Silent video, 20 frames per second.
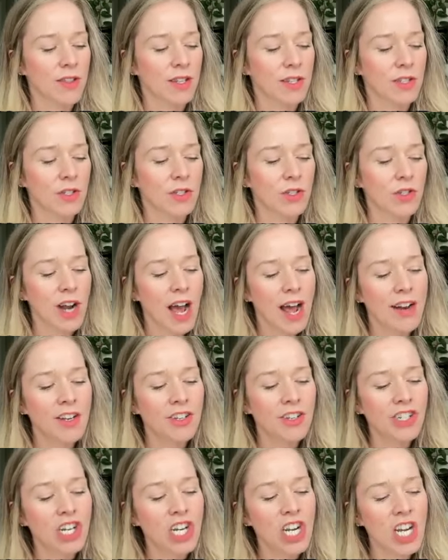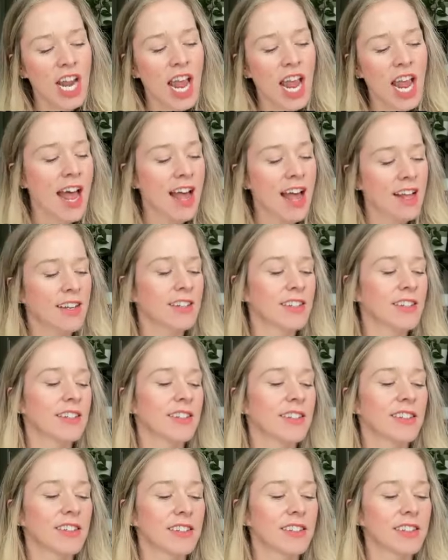strategy and
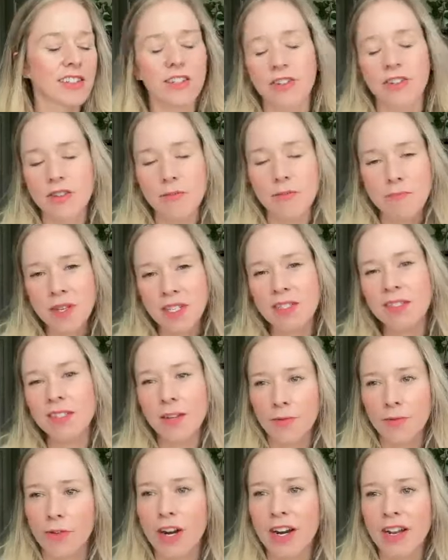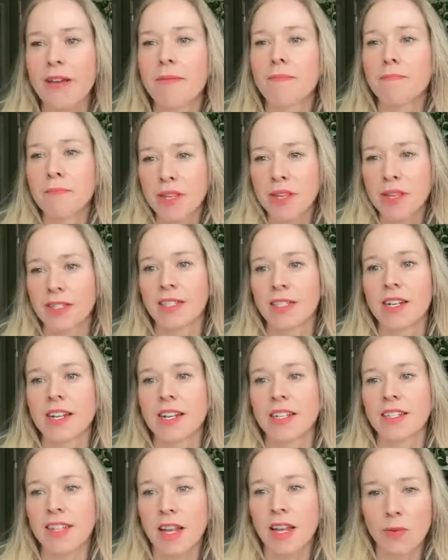the business of running a
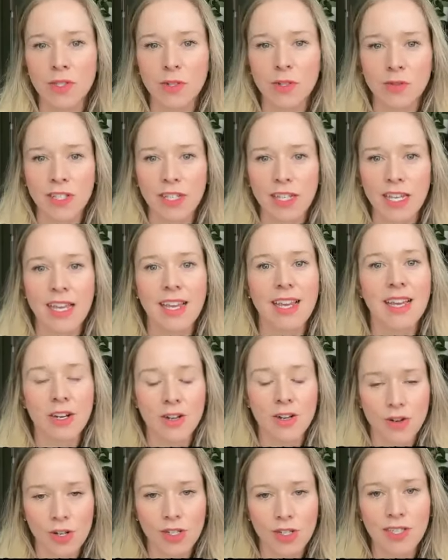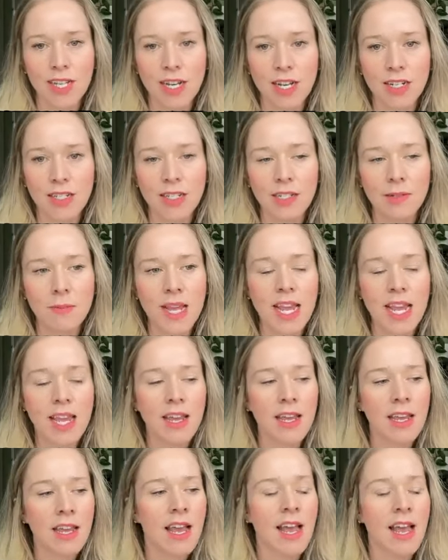business. That was really interesting to
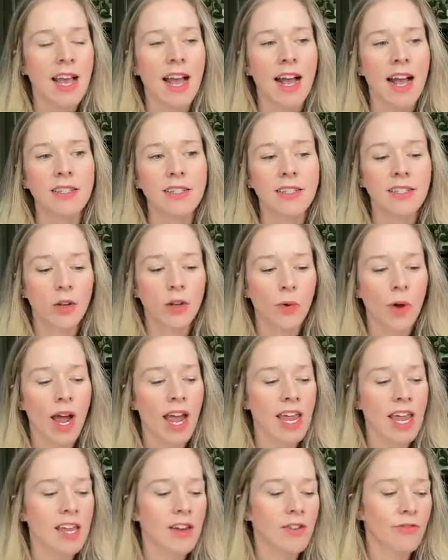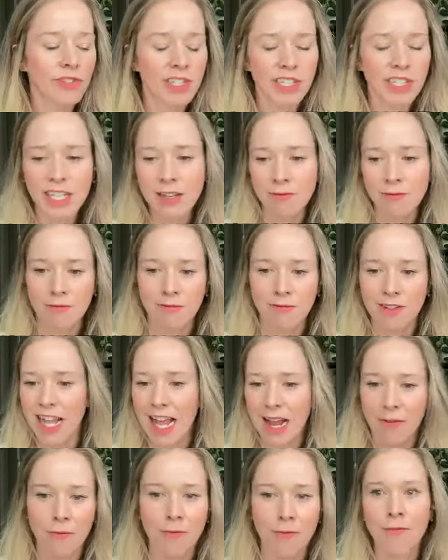me. And so I really
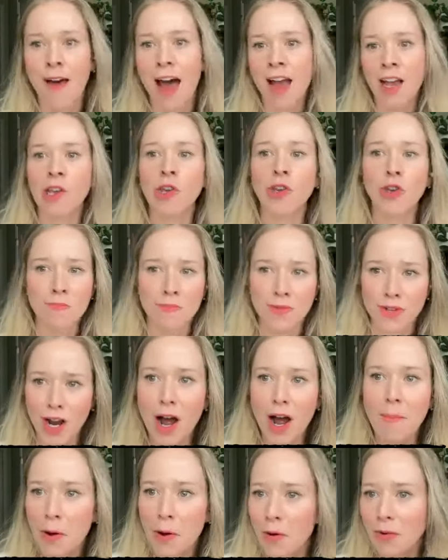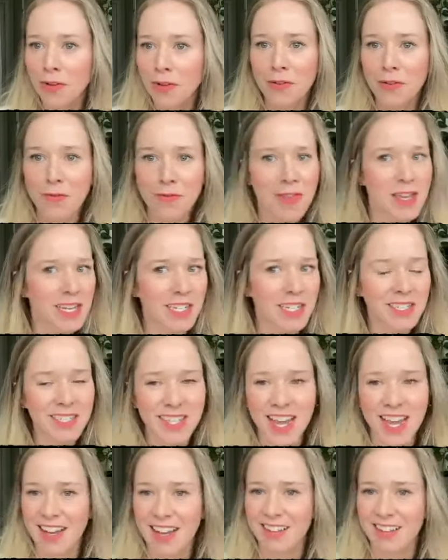vacuumed up all of this,